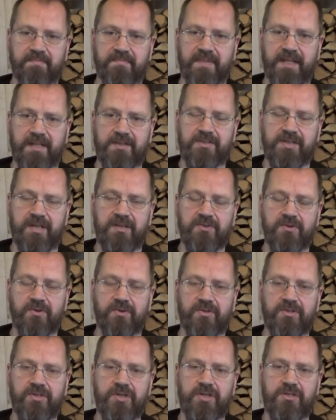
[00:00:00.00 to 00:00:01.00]
let's say
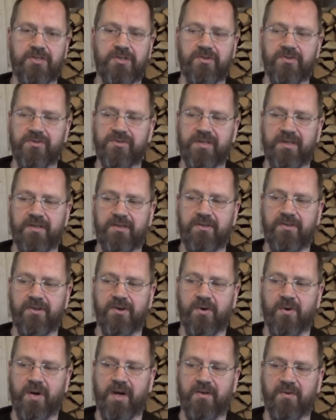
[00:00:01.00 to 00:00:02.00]
you're a teacher, you say,
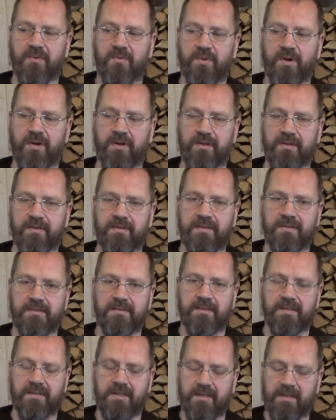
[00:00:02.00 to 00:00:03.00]
no, I don't want it.
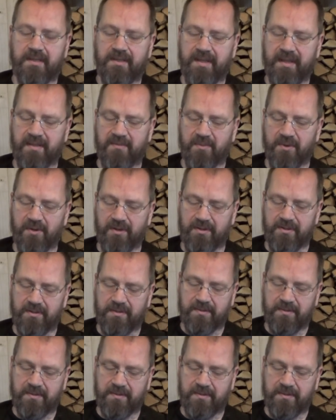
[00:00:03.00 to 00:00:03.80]
Then what?